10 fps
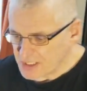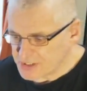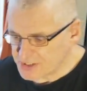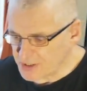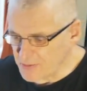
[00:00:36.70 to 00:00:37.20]

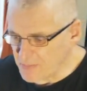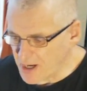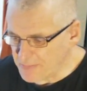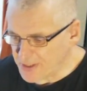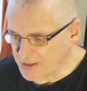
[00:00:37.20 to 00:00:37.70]
So
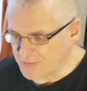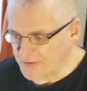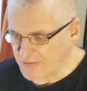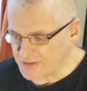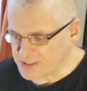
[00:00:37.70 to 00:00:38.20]
my piano
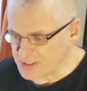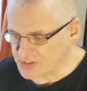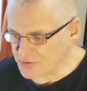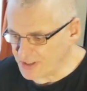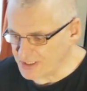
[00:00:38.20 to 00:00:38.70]
favorites has
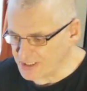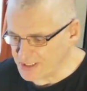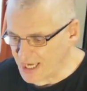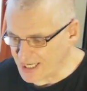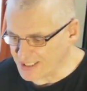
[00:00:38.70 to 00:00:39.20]
joined
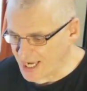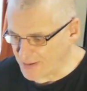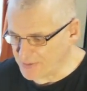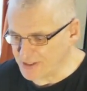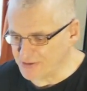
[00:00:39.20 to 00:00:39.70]
in, and
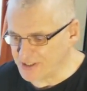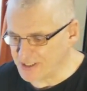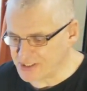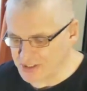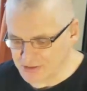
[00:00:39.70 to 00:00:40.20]
Happy New Year
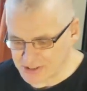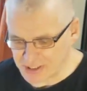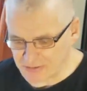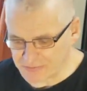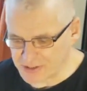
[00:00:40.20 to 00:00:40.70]
to
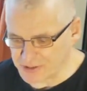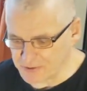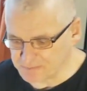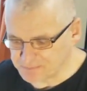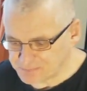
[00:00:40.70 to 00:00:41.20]
yourself too.
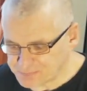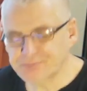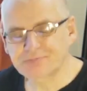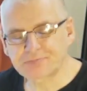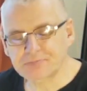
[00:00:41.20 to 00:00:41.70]

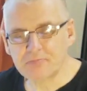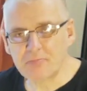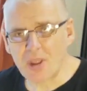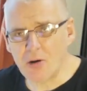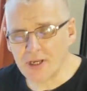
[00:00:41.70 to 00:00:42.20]

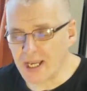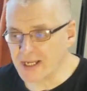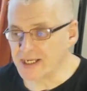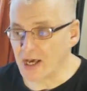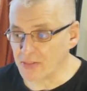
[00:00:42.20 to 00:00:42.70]
Okay,
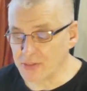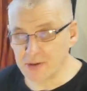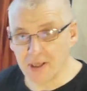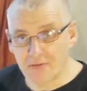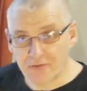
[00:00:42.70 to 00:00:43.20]
now
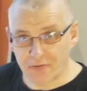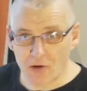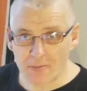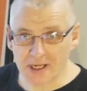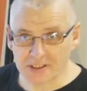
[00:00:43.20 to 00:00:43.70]
the
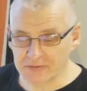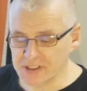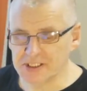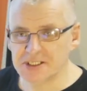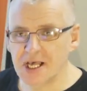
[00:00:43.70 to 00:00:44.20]
format of
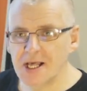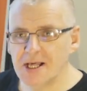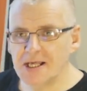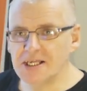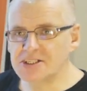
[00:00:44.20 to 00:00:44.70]
this
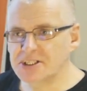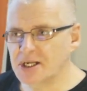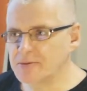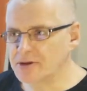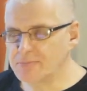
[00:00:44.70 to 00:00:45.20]
is that
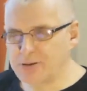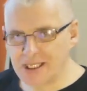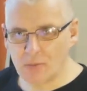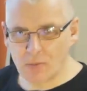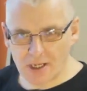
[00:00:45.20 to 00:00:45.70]
I'm going to
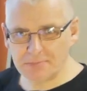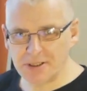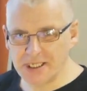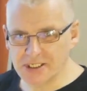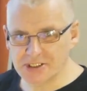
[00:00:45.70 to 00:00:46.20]
play one
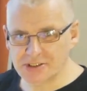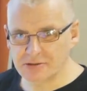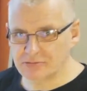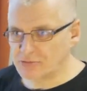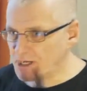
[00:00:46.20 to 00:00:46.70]
piece
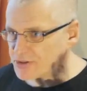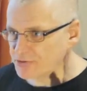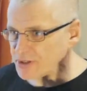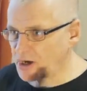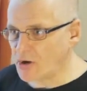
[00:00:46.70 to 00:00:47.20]
right
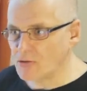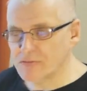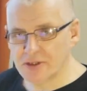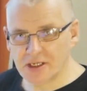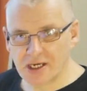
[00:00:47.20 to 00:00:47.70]
through the whole of
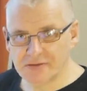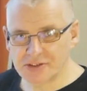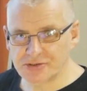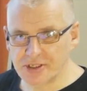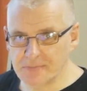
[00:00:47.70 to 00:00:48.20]
the live
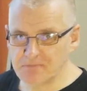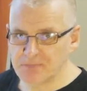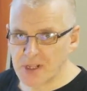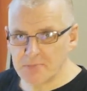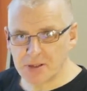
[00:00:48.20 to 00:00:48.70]
stream
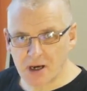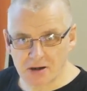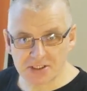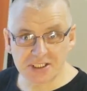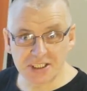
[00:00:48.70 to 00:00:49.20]
but
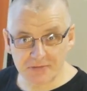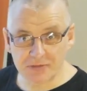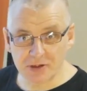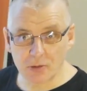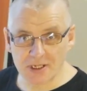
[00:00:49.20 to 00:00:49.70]
ask
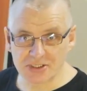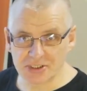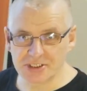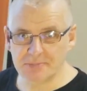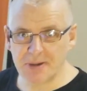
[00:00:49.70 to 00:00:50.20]
different
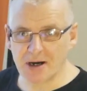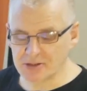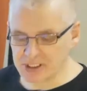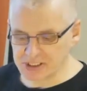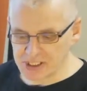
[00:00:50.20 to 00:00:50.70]
questions
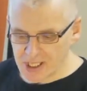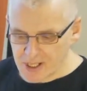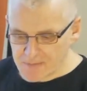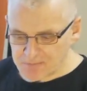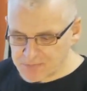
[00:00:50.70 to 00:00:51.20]
about it.
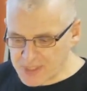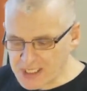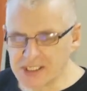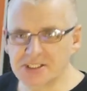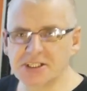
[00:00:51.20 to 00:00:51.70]
That
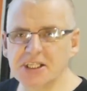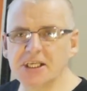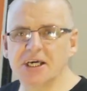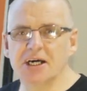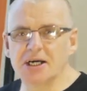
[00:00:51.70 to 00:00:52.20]
is
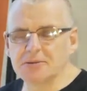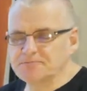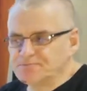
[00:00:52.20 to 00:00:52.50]
the